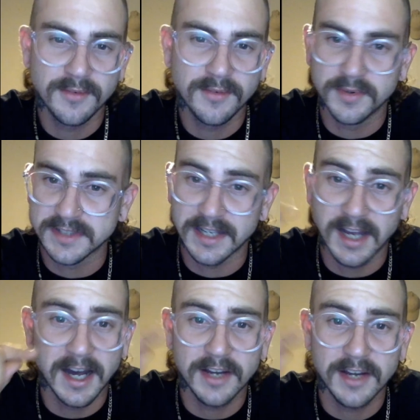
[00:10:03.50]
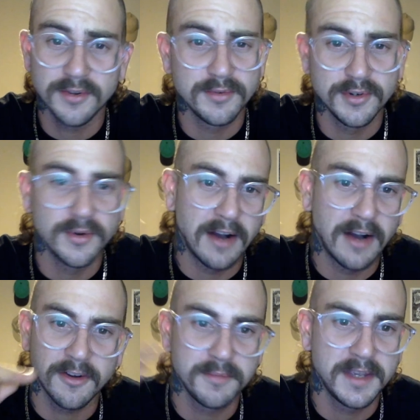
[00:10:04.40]
was a god who knew
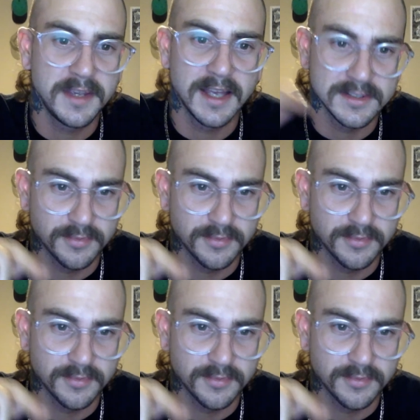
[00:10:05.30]
alchemy as